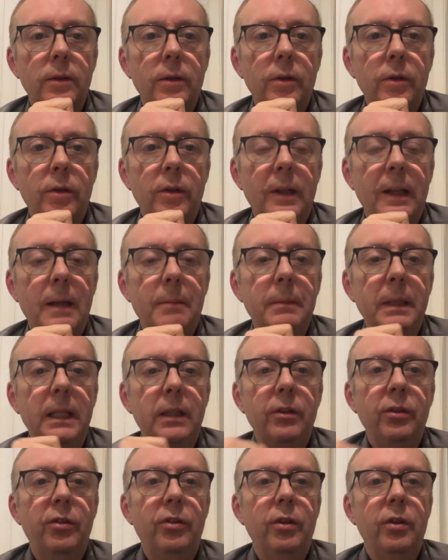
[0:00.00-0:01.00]
So that
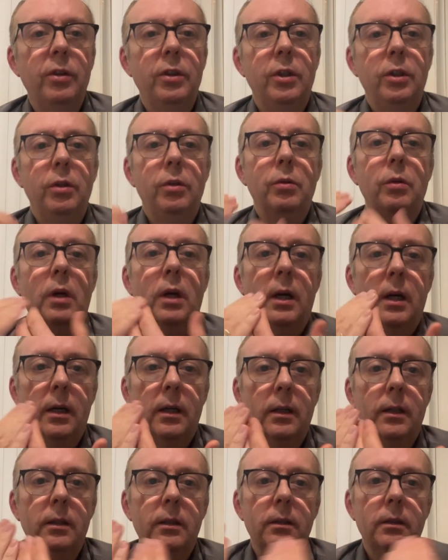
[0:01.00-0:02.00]
means that you
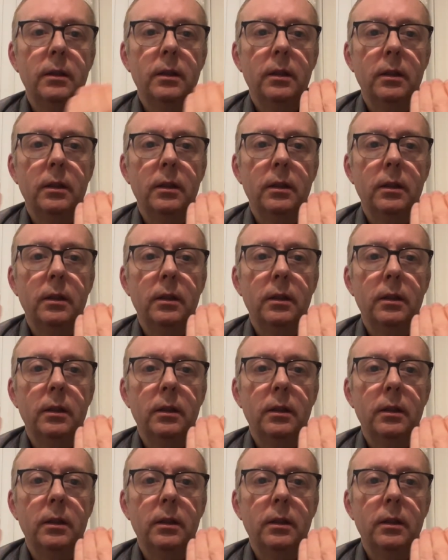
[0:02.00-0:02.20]
are